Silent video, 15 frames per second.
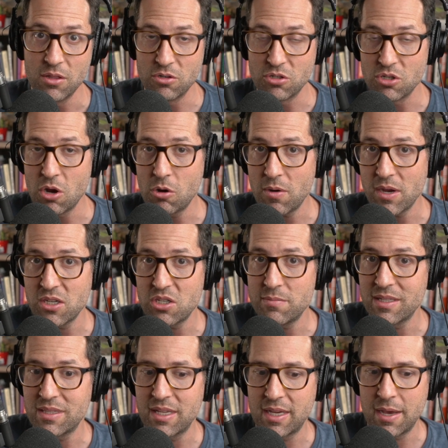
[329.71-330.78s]
There's no question
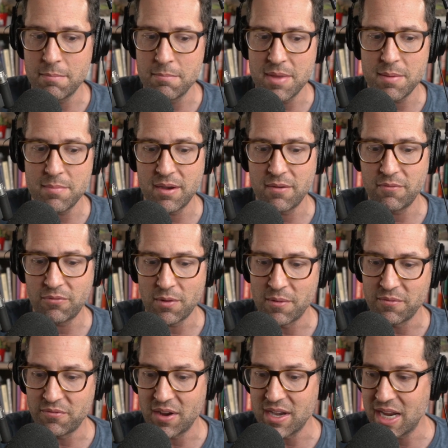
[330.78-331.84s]
about the commitment
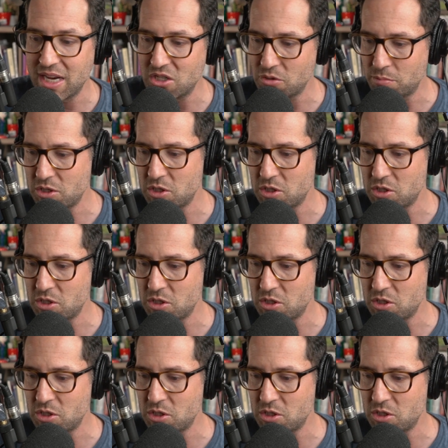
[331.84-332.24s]
from a financial